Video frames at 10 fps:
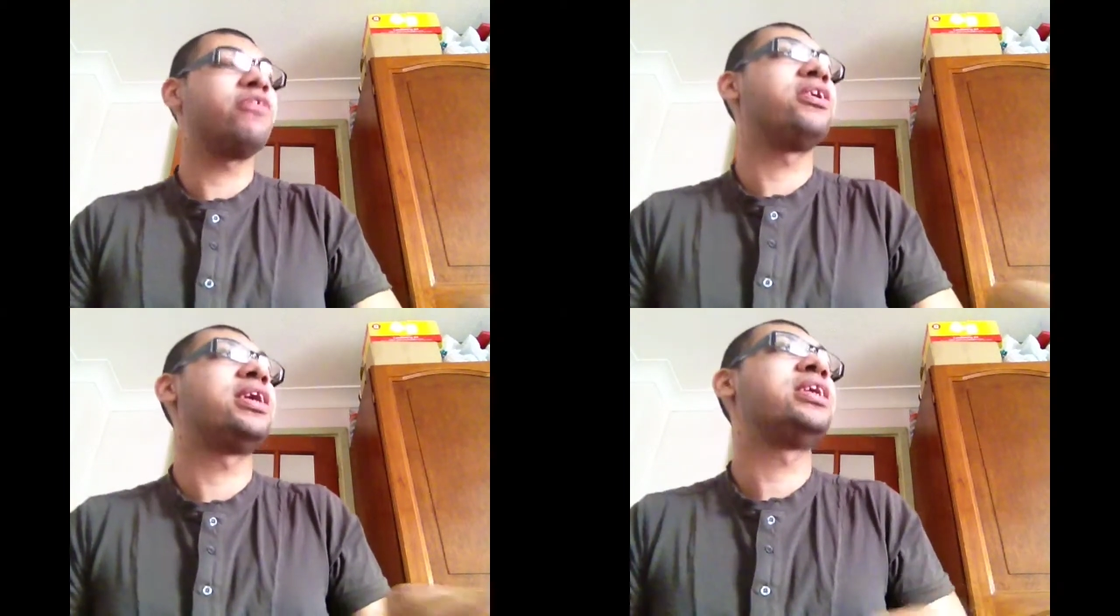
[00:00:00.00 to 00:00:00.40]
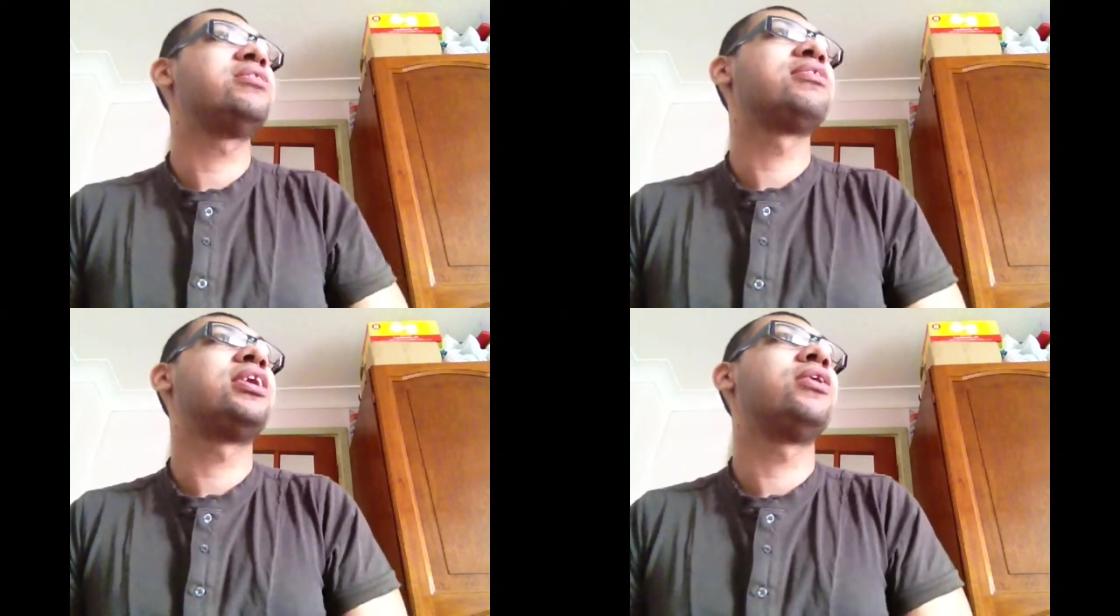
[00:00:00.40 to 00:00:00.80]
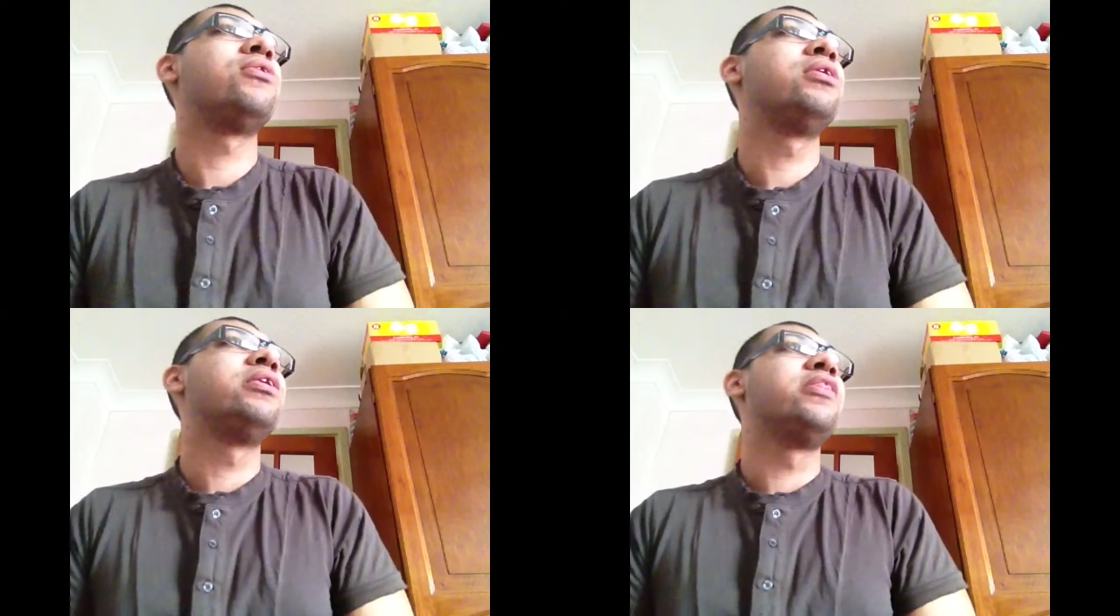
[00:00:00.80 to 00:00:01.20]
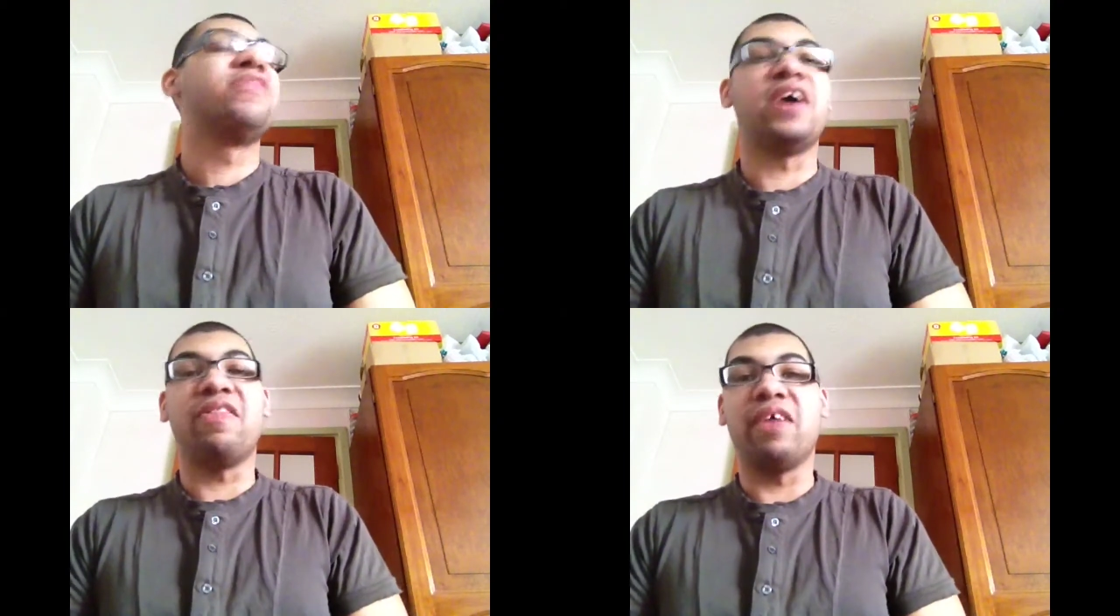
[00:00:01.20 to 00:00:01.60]
39 years ago,
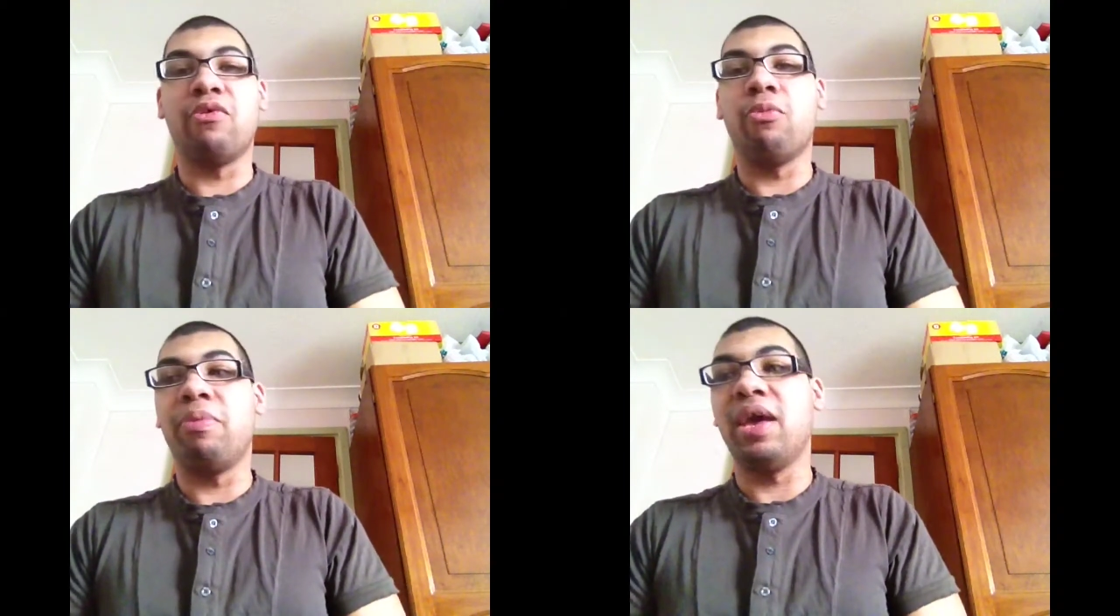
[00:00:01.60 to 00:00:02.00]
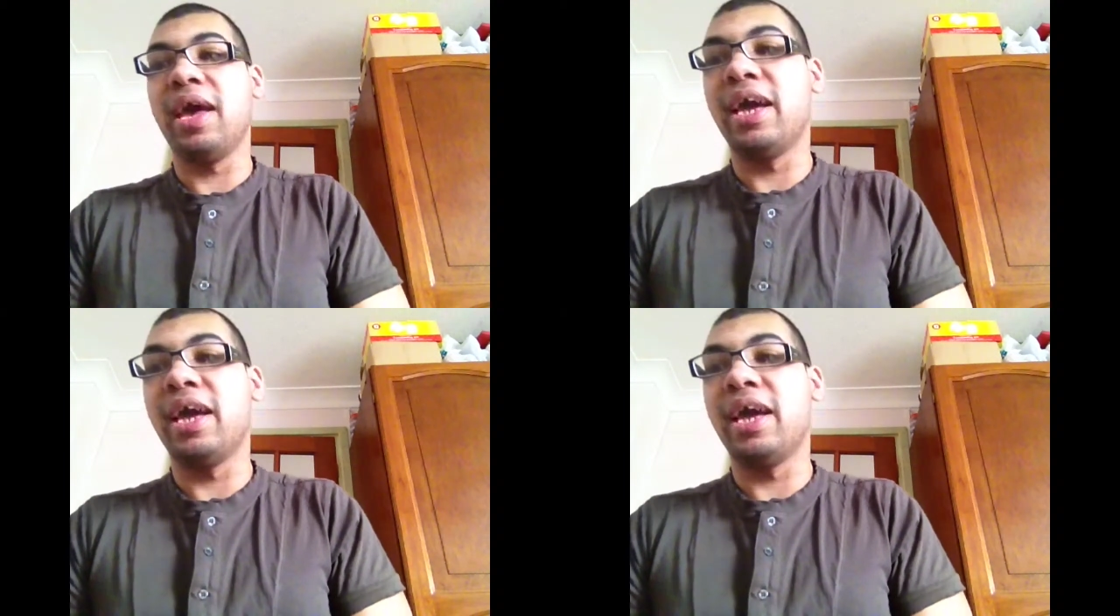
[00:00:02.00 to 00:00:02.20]
that there would be a